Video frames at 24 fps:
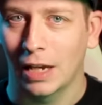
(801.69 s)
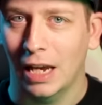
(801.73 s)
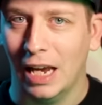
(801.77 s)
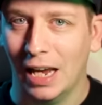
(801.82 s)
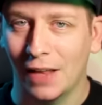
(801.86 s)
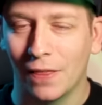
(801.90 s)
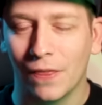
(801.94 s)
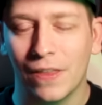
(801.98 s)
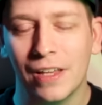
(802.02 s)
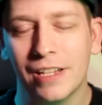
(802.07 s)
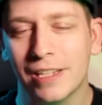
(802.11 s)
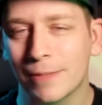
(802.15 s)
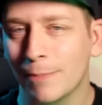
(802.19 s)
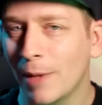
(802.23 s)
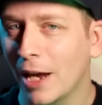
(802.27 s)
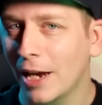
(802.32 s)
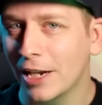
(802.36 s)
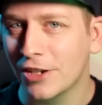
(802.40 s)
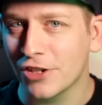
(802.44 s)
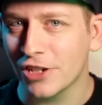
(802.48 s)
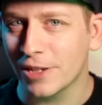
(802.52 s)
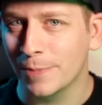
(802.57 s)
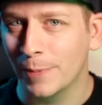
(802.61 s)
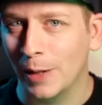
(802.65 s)
And this may
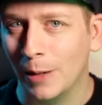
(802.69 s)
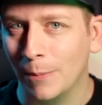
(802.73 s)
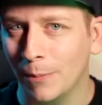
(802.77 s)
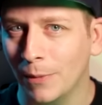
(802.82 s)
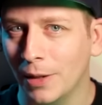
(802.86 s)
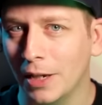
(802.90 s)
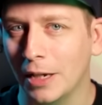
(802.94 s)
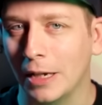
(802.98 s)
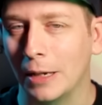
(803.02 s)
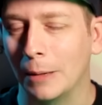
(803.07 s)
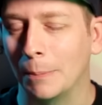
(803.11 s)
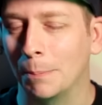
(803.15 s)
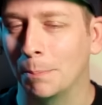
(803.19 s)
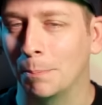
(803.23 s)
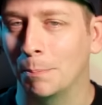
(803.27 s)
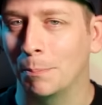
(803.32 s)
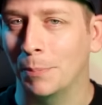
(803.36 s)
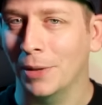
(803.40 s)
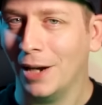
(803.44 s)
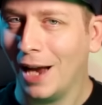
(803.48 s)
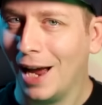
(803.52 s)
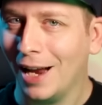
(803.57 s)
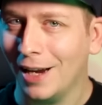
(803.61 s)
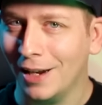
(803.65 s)
just be me,
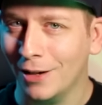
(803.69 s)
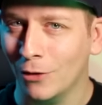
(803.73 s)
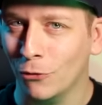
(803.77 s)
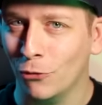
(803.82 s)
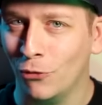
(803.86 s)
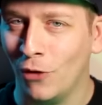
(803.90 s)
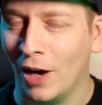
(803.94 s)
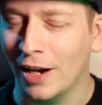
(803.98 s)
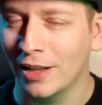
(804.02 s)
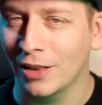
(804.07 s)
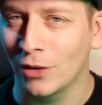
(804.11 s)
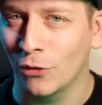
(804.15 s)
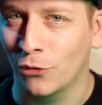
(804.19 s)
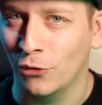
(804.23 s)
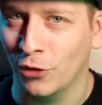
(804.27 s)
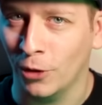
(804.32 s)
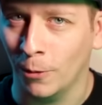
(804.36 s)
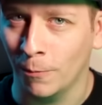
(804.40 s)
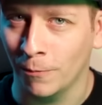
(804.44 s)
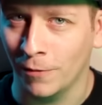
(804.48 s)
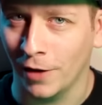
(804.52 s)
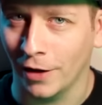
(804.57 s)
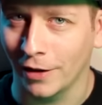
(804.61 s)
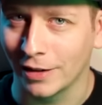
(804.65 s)
but I didn't find the
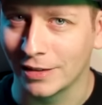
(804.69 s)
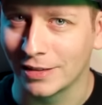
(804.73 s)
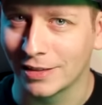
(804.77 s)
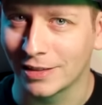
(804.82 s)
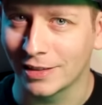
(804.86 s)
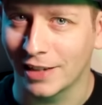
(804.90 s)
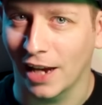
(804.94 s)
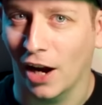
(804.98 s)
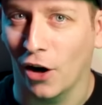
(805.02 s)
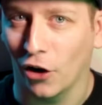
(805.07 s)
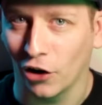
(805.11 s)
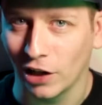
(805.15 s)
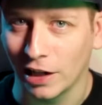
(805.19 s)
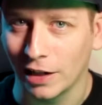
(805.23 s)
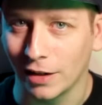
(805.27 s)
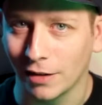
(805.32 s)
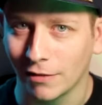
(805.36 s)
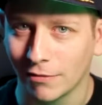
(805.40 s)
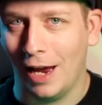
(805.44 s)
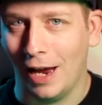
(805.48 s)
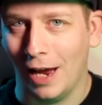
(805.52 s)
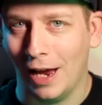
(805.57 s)
film very scary.